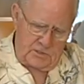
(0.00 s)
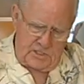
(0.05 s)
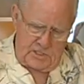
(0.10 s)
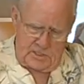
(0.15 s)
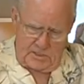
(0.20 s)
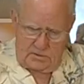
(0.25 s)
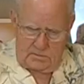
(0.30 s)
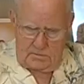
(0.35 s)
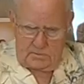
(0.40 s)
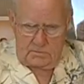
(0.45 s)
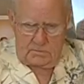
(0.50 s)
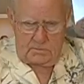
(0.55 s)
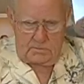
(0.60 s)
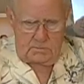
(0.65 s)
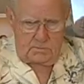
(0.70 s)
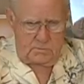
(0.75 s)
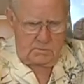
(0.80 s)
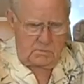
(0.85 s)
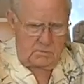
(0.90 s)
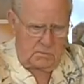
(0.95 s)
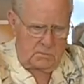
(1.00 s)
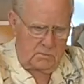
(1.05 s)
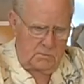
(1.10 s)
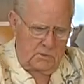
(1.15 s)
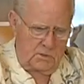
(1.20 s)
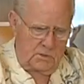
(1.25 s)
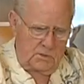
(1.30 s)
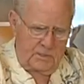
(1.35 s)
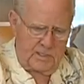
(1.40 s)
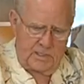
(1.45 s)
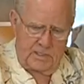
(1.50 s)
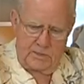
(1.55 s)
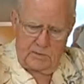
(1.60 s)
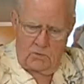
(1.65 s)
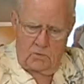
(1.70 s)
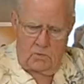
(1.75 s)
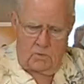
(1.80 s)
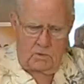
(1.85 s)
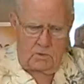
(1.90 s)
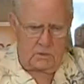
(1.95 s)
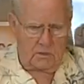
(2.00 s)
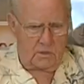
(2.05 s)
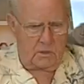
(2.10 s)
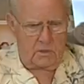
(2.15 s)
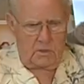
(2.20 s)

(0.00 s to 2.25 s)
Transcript: that quarter.